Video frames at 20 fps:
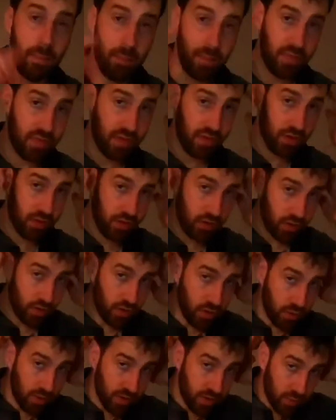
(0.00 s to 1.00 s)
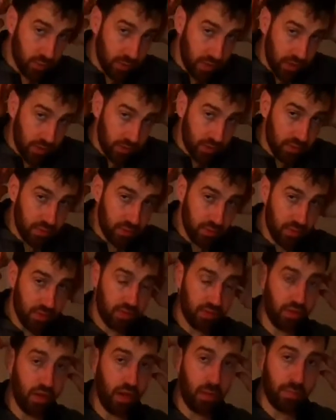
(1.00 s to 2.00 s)
the going around the
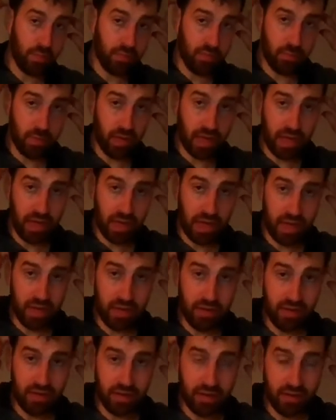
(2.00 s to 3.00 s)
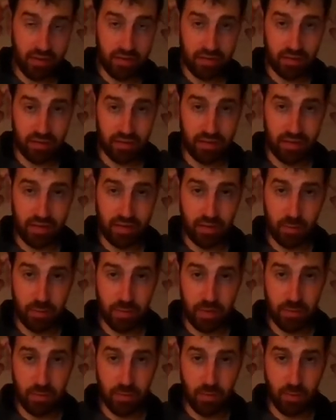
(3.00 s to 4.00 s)
top of my head needs a little
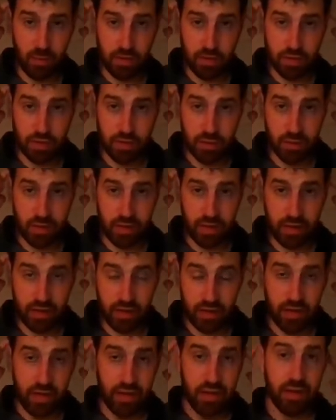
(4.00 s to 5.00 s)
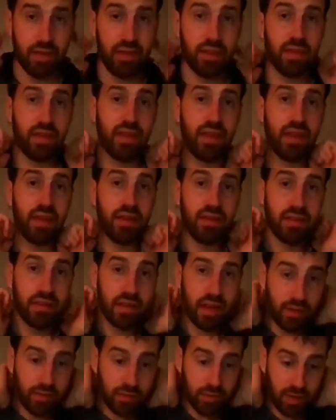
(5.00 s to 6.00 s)
bit more string than
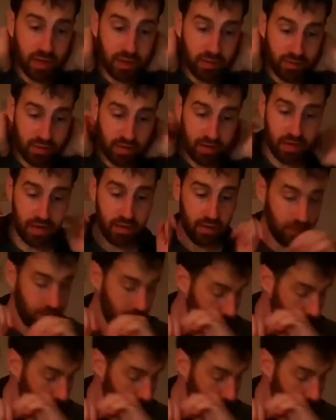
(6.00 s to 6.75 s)
down around the neck.